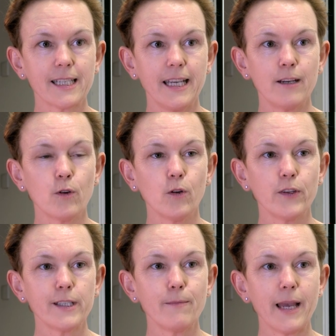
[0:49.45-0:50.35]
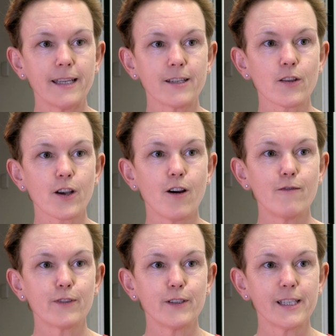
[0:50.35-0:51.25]
to hear all the debate at the
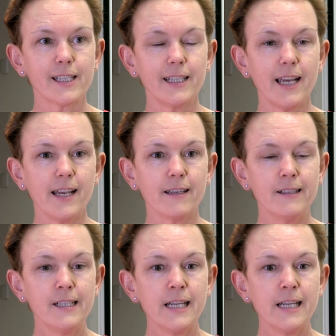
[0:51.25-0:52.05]
conference today.